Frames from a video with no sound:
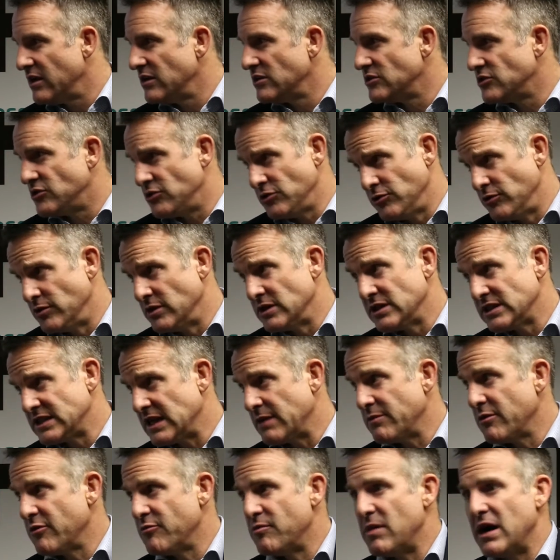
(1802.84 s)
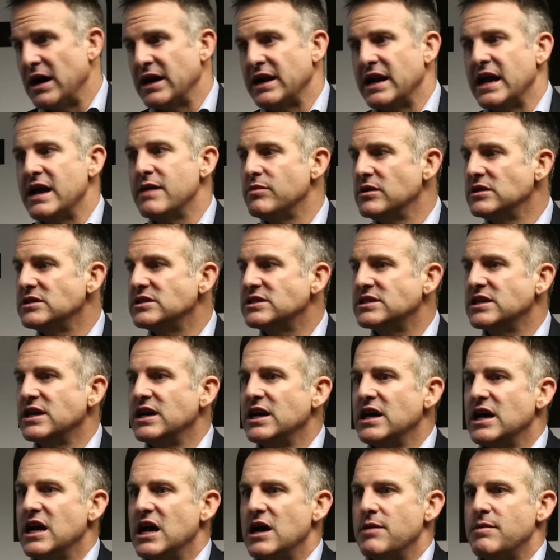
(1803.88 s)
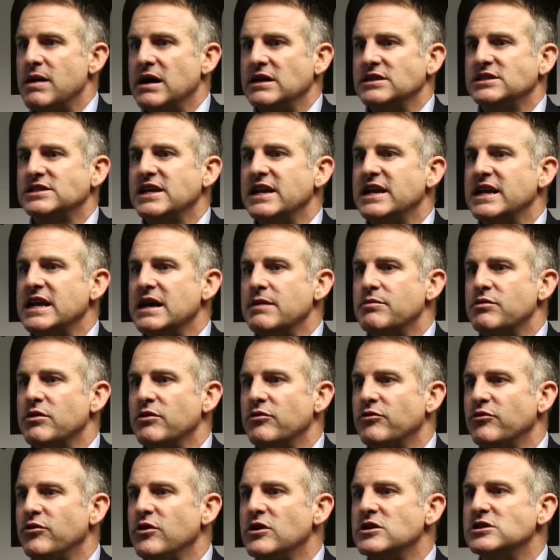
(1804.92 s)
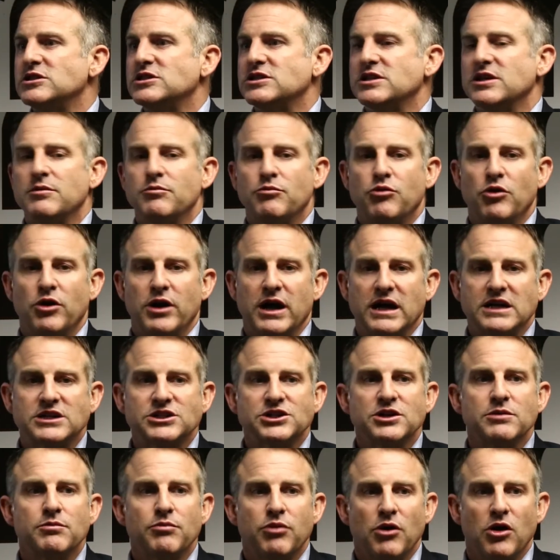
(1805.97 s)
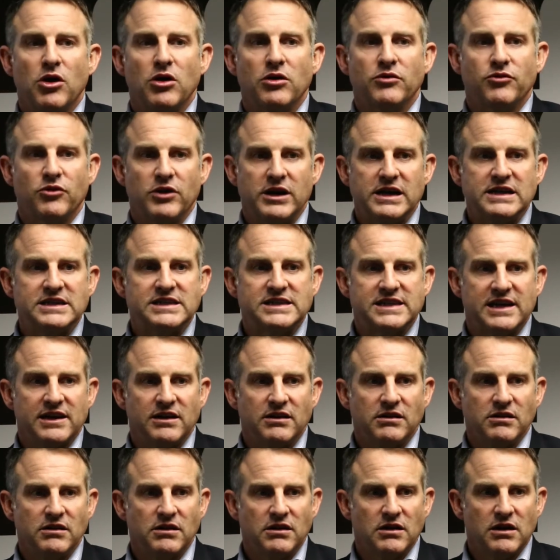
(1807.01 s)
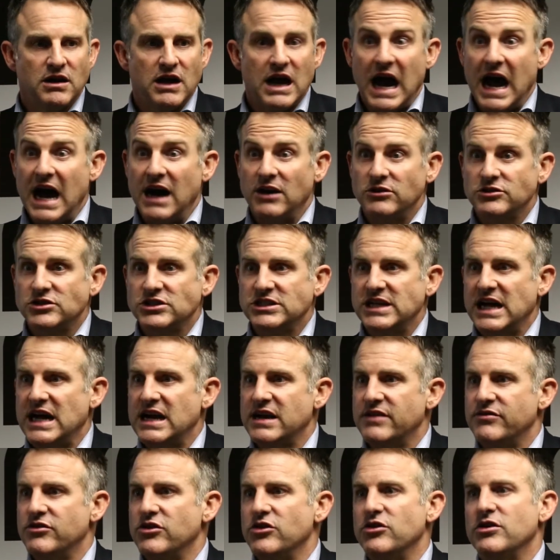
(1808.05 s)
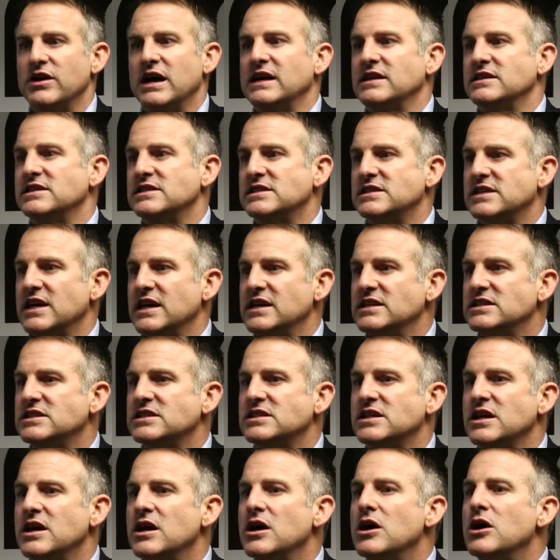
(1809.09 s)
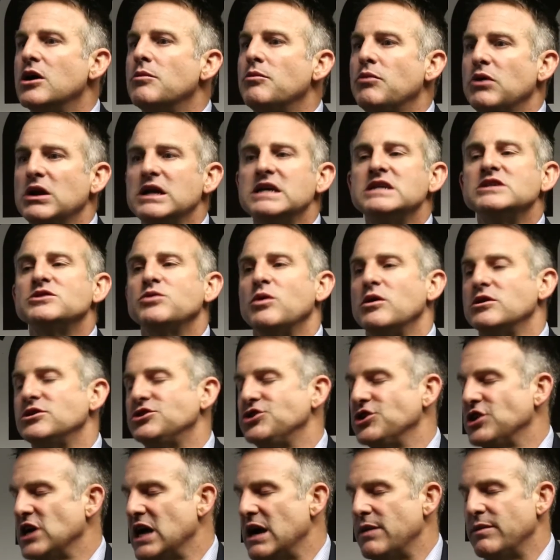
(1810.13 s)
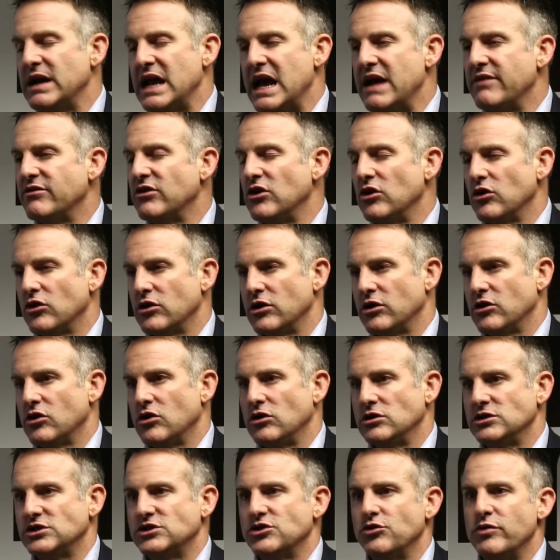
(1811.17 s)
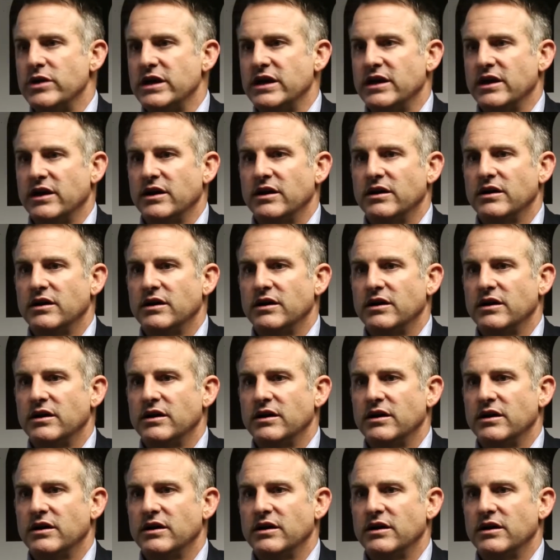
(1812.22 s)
to some of my neighbors about setting up the first production plant for Intel outside of the United States. Please won't you come and have a look at Costa Rica,